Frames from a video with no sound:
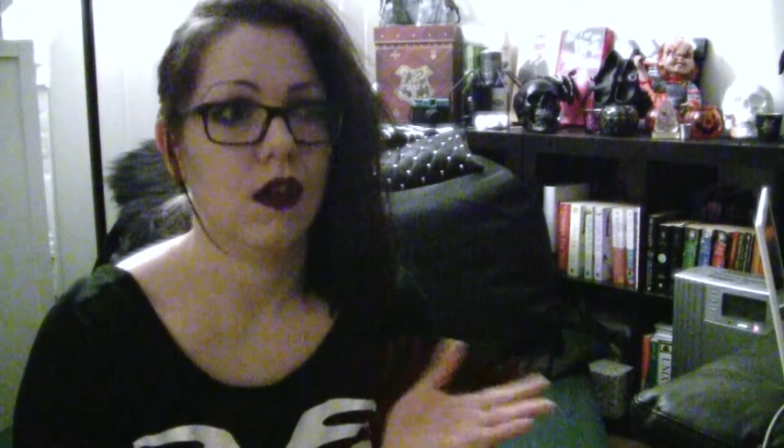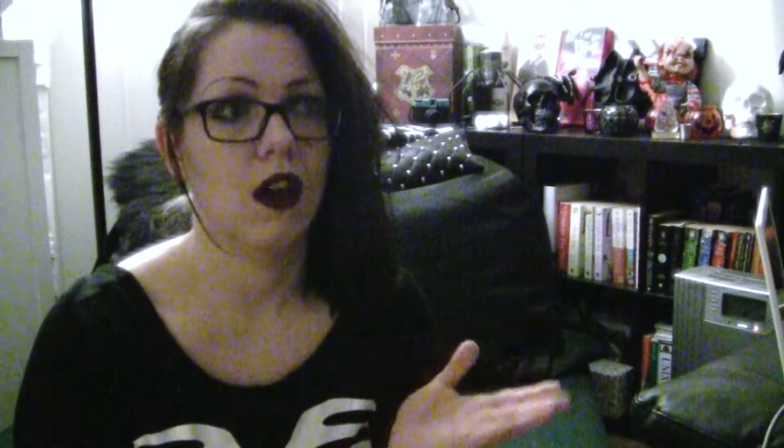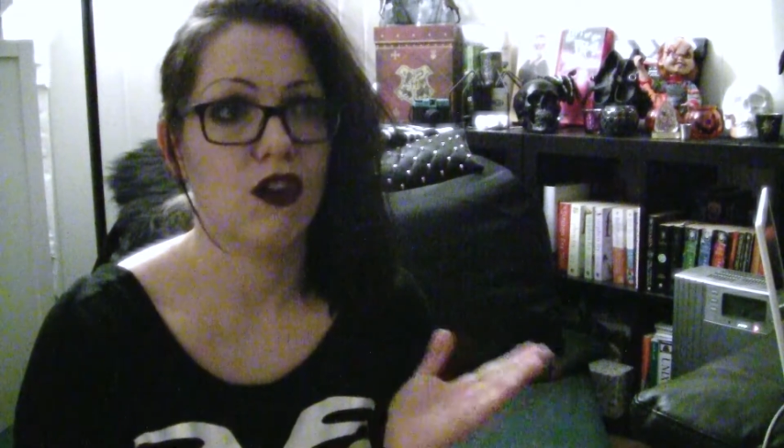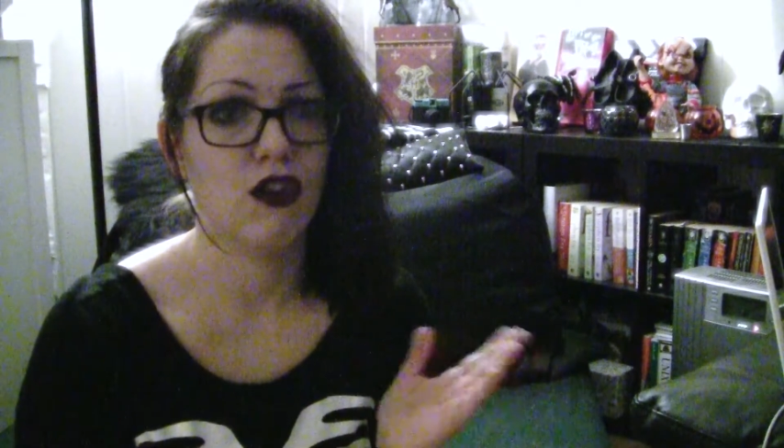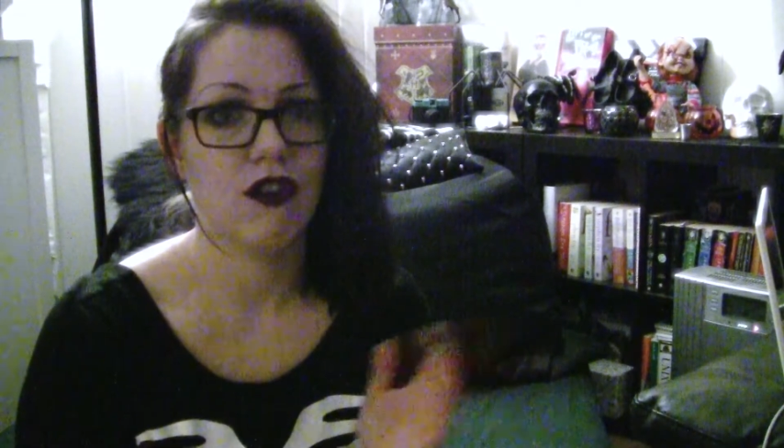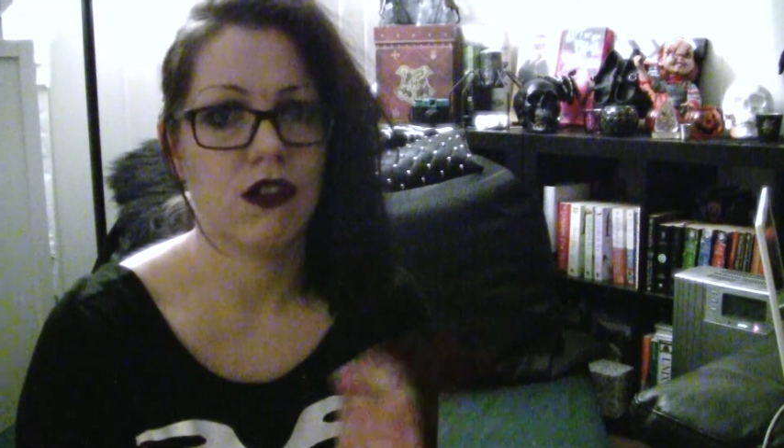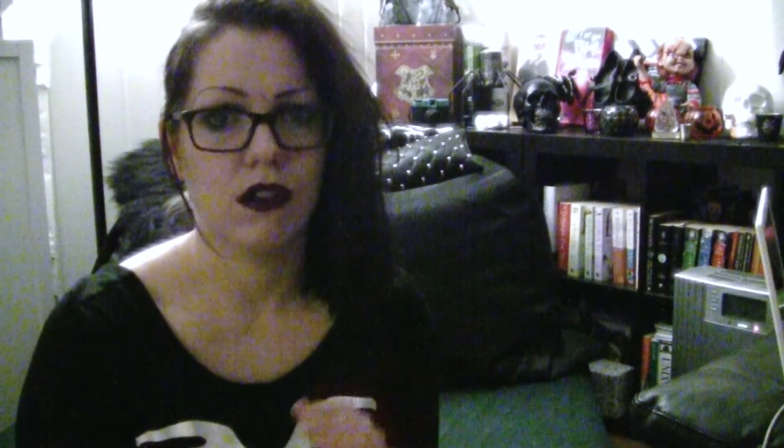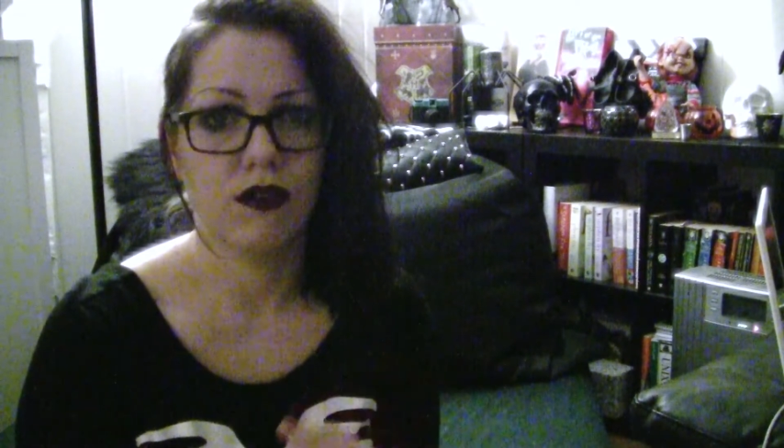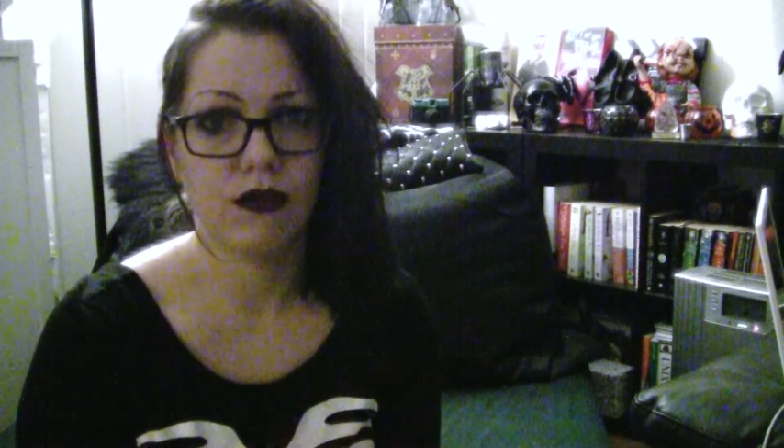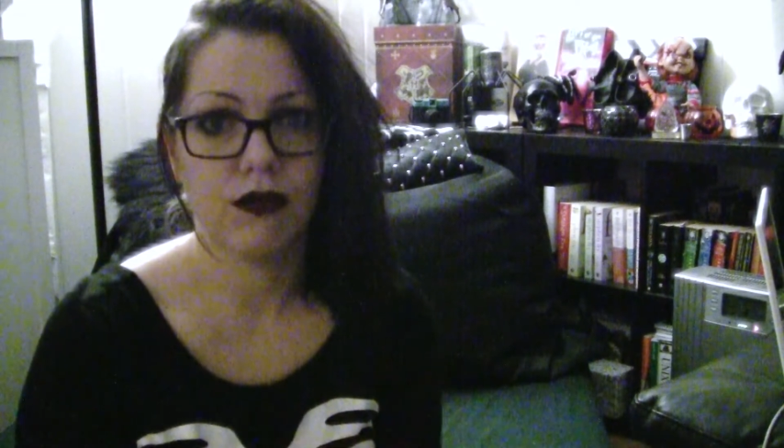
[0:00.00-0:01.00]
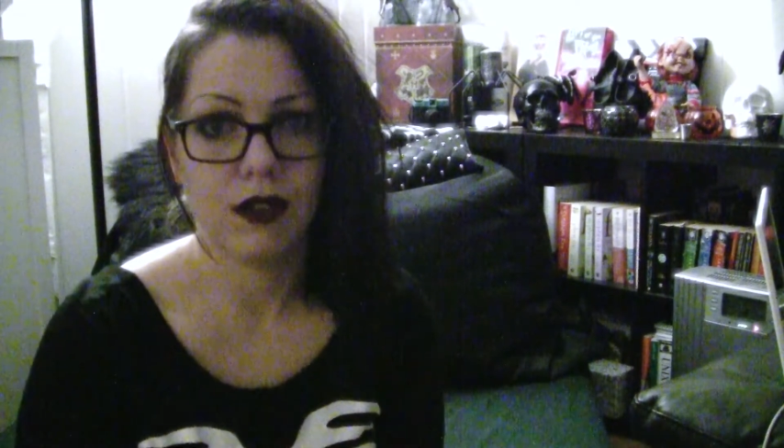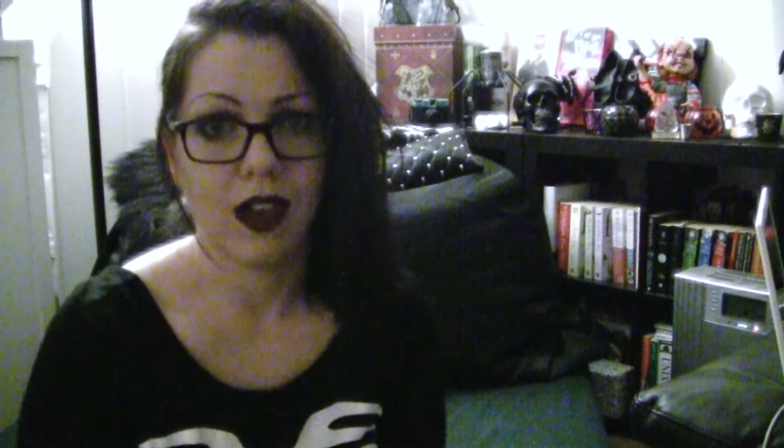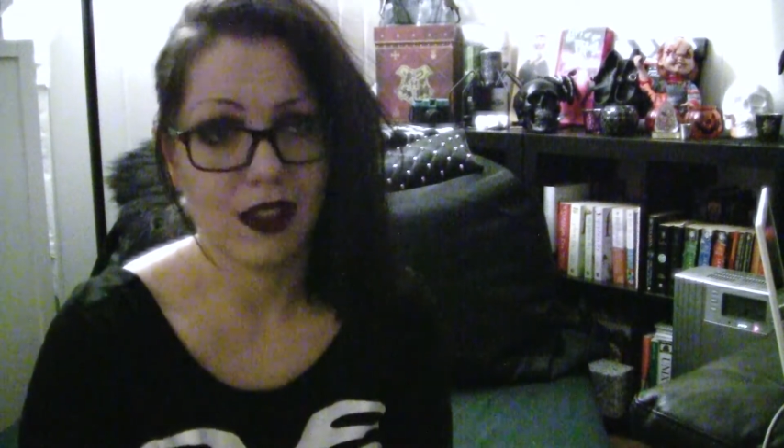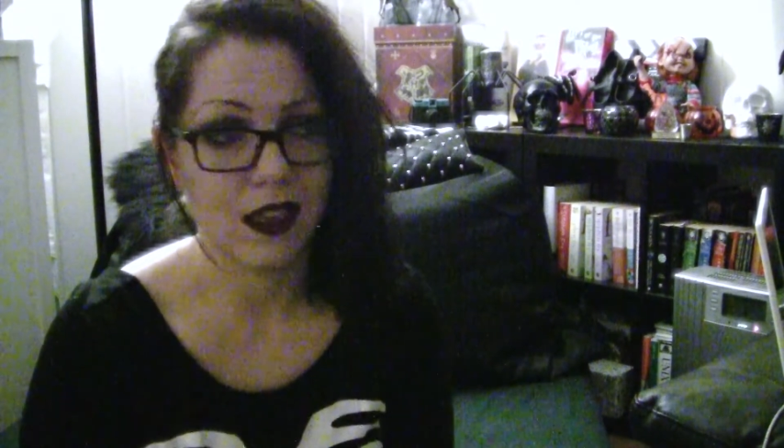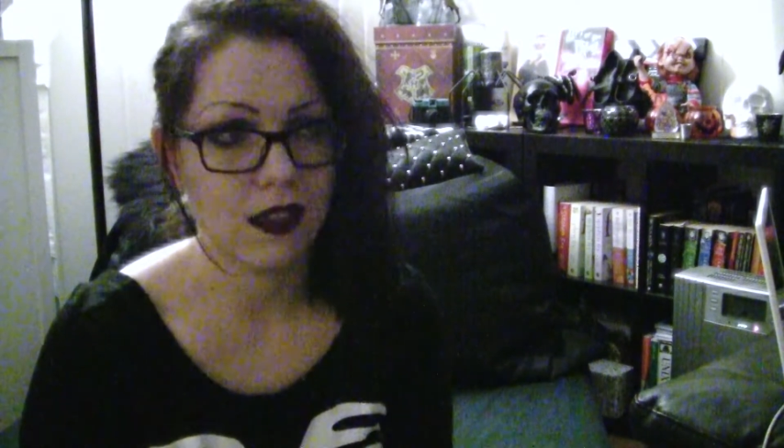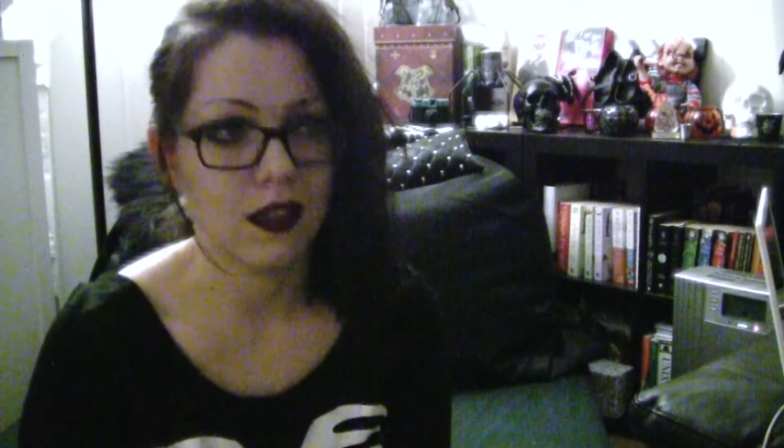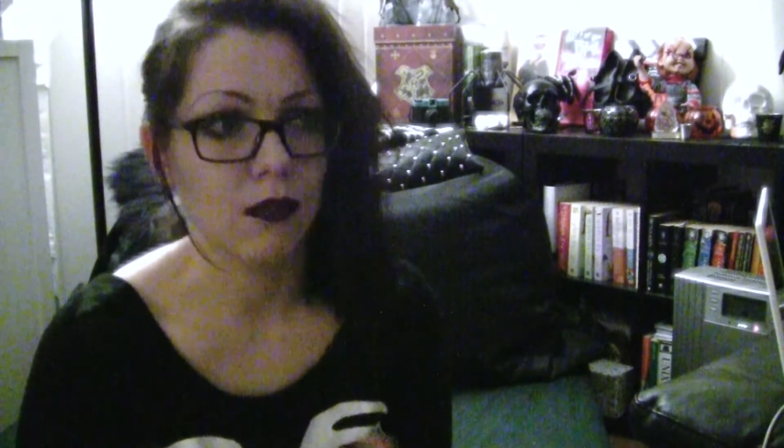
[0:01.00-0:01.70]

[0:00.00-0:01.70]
unheard of, at least